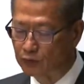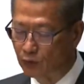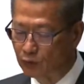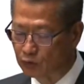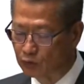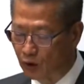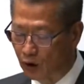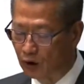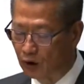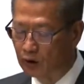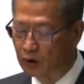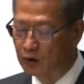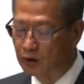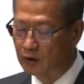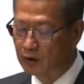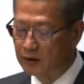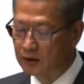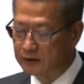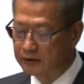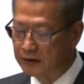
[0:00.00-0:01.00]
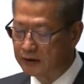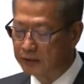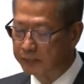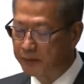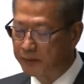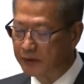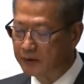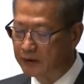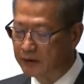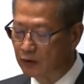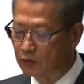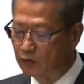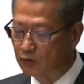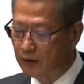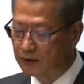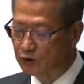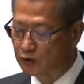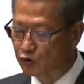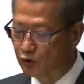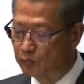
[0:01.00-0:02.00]
we strive to secure the
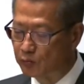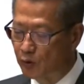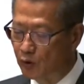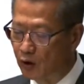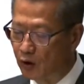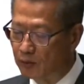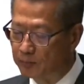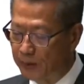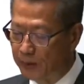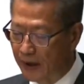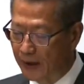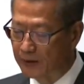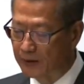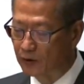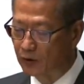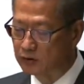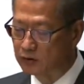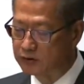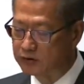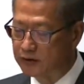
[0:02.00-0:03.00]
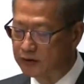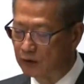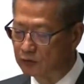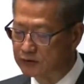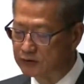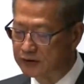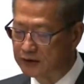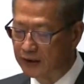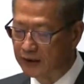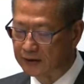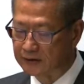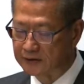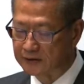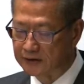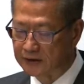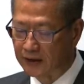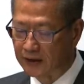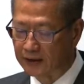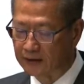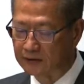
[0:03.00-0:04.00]
LegCo's passage of the bill within the current
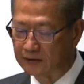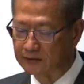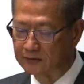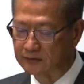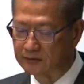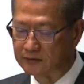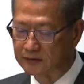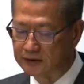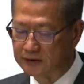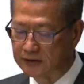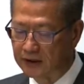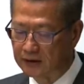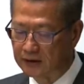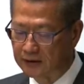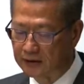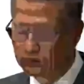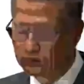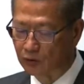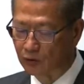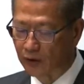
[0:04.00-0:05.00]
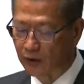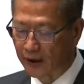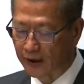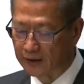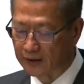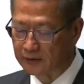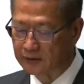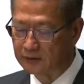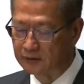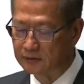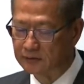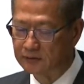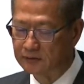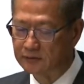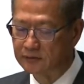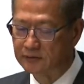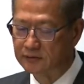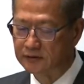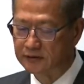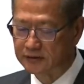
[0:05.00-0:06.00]
session for the tax concession
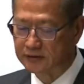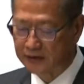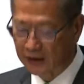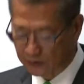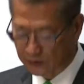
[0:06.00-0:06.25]
arrangements